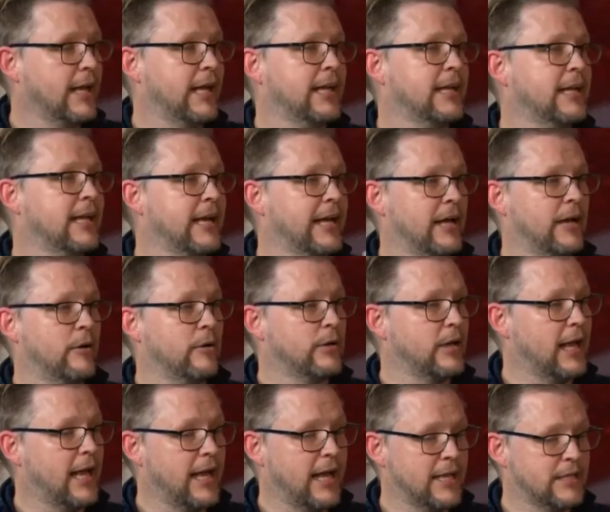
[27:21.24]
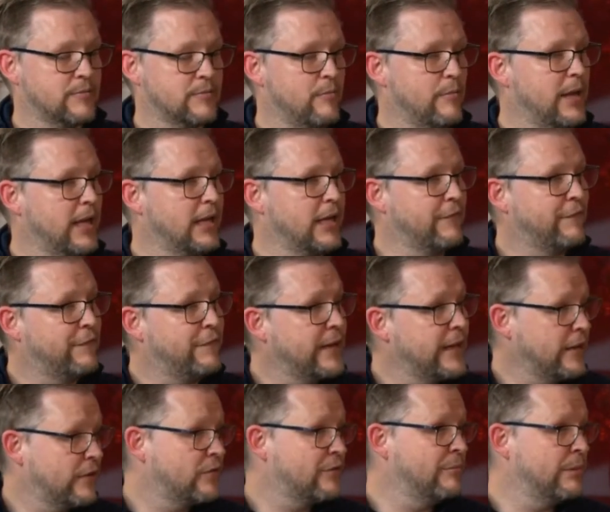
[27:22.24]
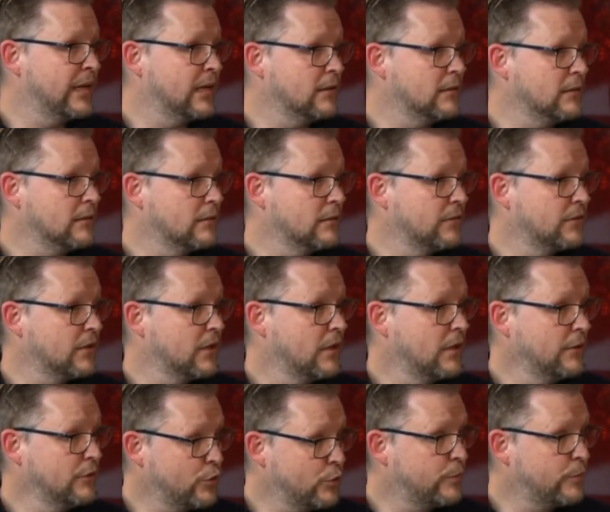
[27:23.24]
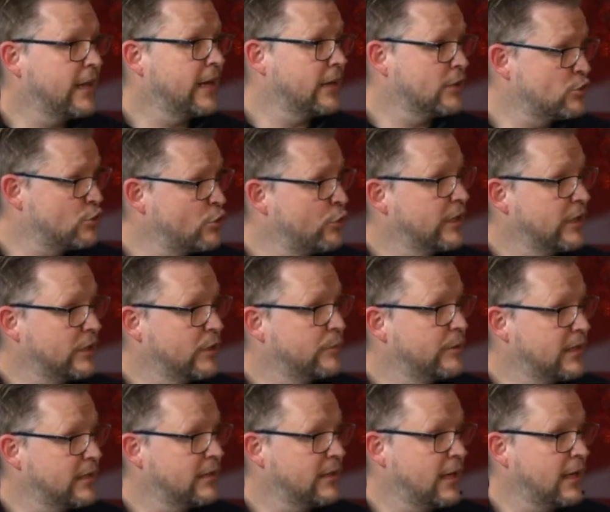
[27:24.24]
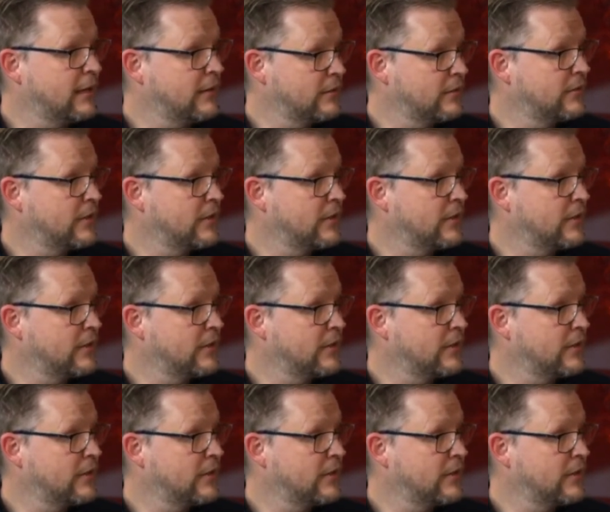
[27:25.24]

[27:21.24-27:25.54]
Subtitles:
handing out as many finished builds to players joining the PTS.